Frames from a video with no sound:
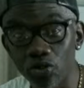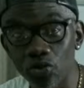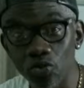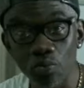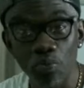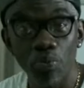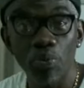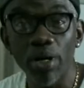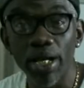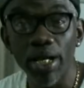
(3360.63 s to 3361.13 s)

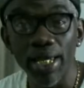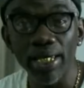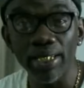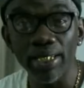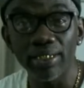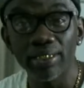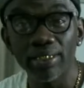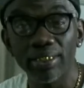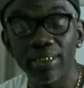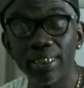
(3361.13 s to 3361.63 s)

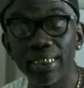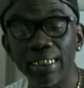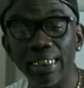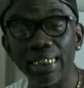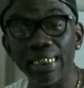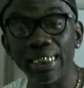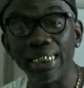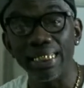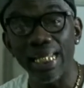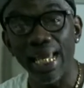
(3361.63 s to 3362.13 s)
bread
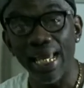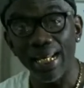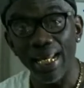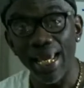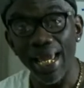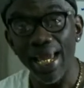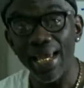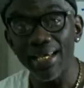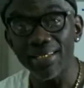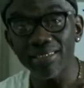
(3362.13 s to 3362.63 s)
that
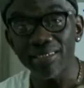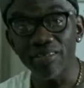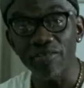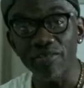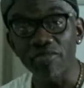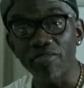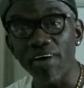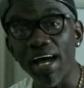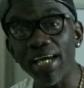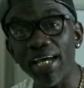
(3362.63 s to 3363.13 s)
has the
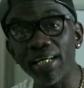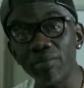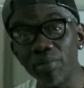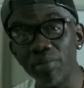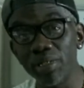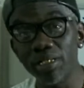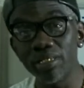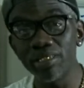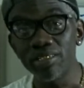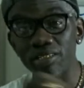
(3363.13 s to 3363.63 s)

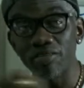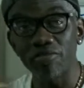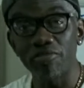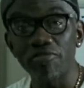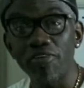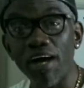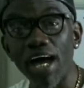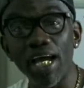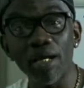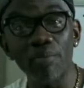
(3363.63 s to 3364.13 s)
vitamins, the
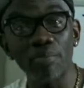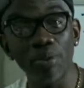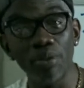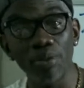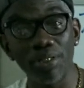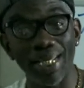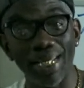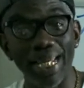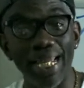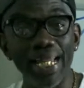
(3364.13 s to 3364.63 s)

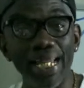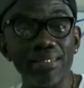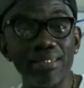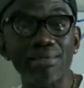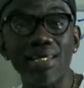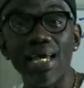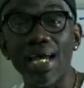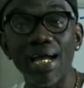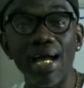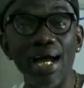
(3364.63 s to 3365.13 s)
fiber, the
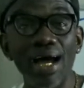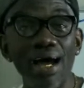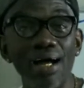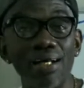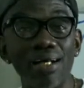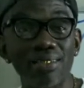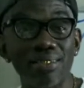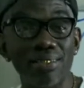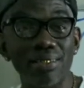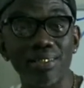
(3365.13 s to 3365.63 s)

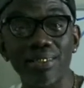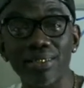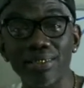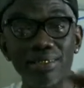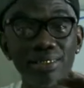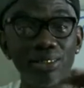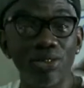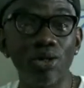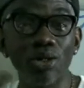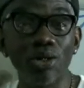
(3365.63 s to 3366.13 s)

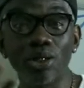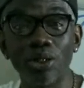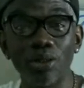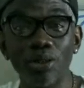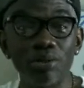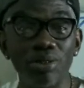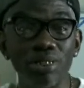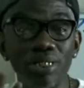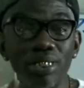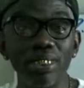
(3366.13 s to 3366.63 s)
antioxidants, and all of
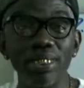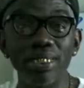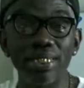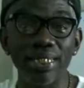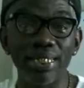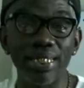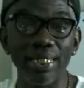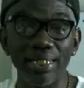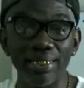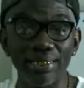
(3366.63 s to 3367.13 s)
those good
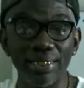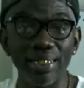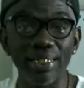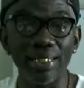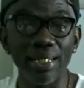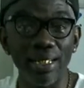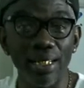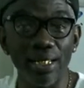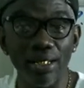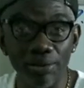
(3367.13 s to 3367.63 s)
things
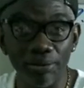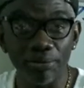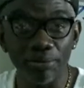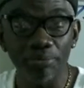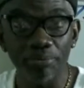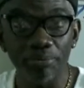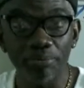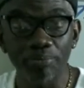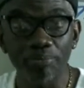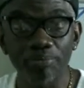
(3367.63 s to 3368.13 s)
in there,
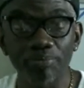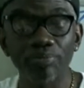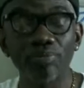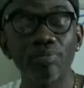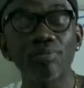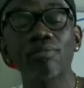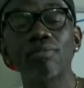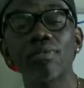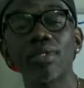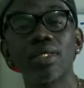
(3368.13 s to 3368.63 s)

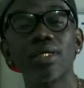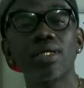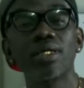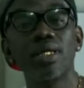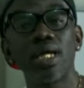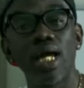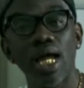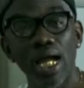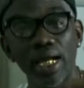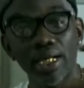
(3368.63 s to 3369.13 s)

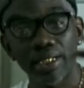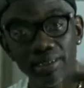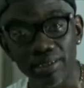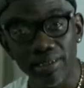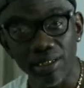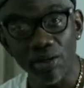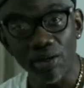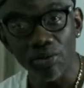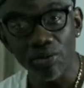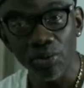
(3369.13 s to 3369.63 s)
I can
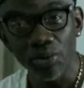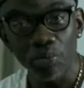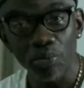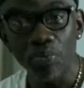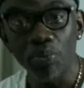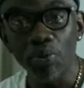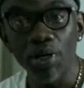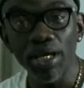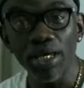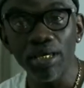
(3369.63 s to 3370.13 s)
sell you the
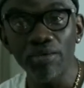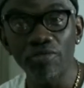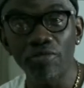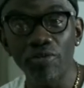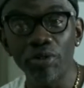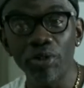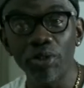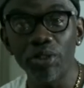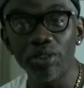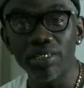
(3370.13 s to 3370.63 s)
bread
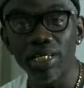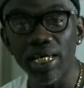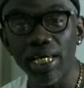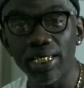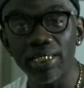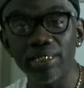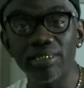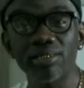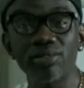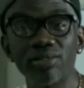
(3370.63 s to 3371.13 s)
for your
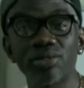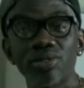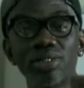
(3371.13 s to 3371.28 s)
taste